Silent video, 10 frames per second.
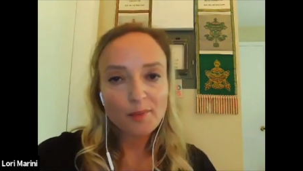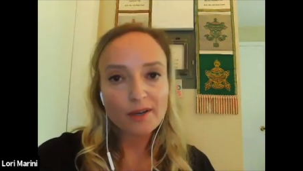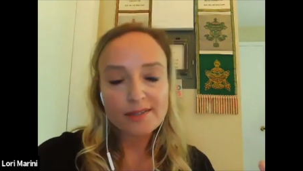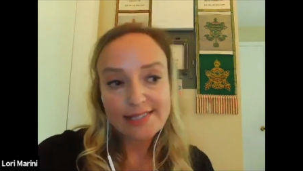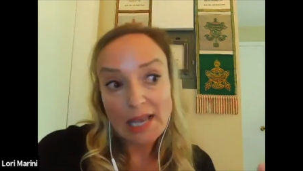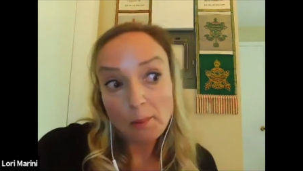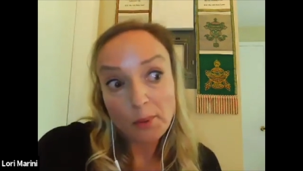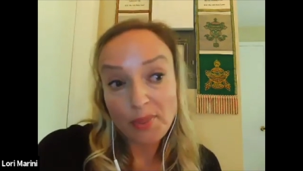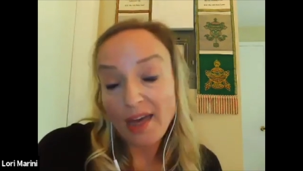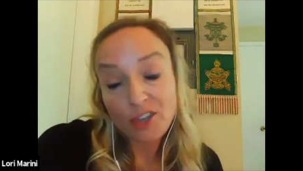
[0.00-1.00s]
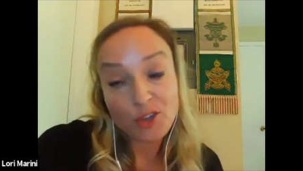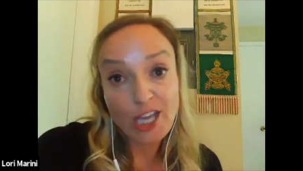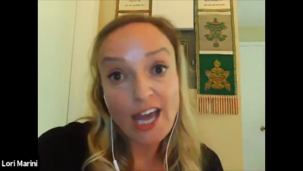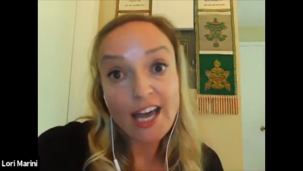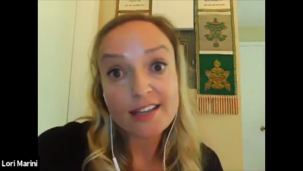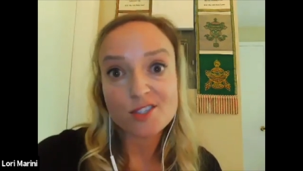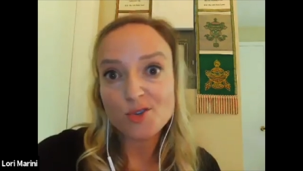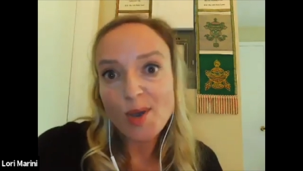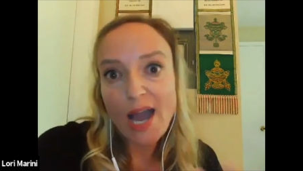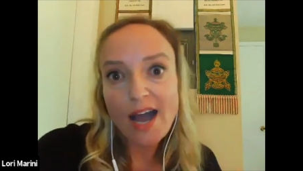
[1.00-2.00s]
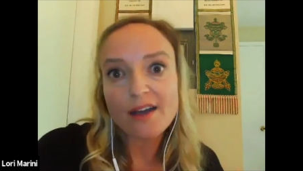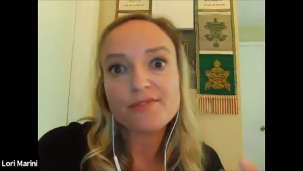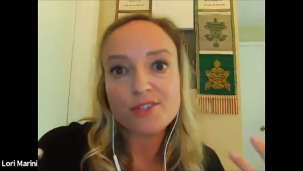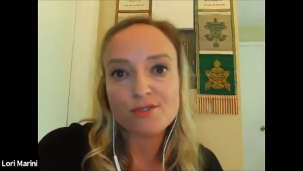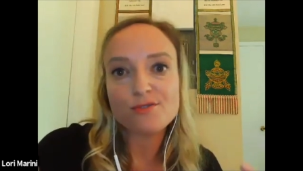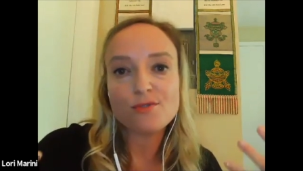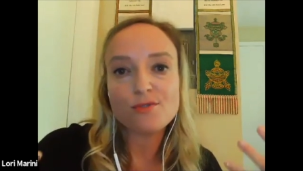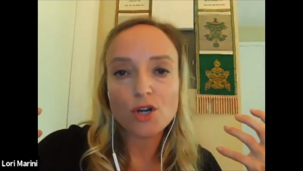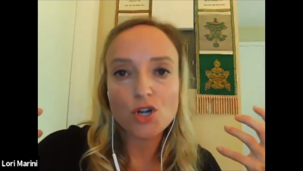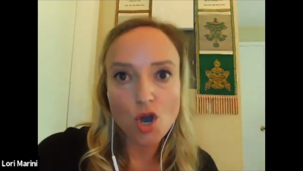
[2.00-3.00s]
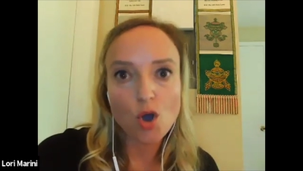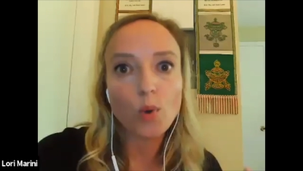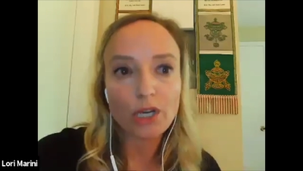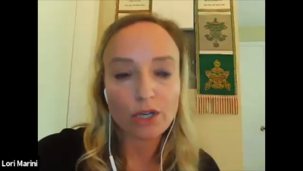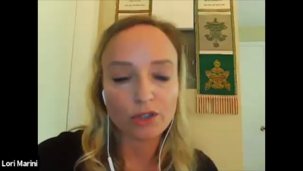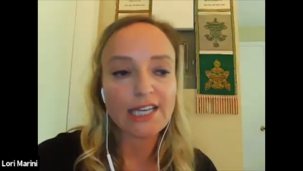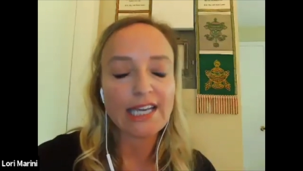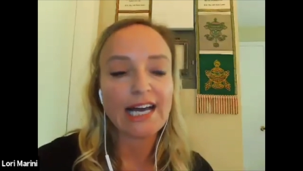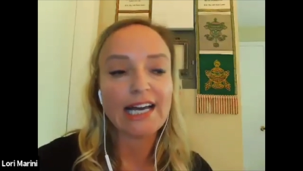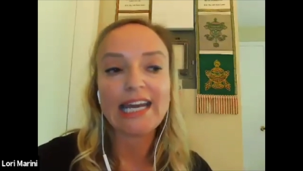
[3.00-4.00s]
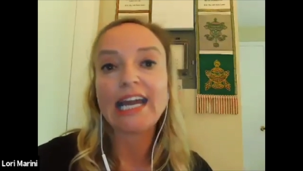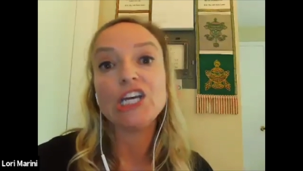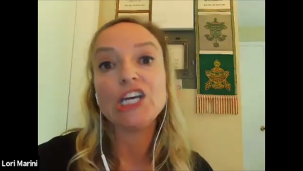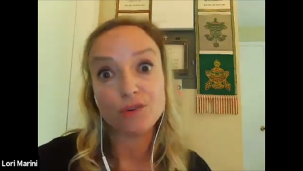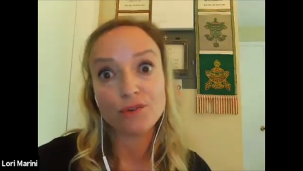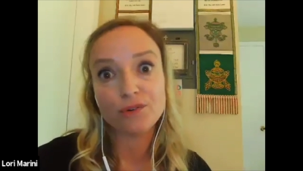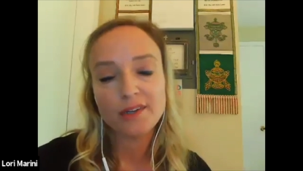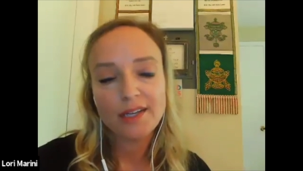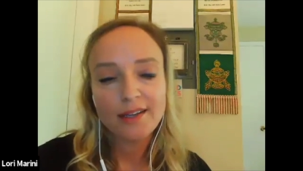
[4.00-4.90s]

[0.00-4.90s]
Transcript: sample that you get. So you have to know what you're looking at. And I knew.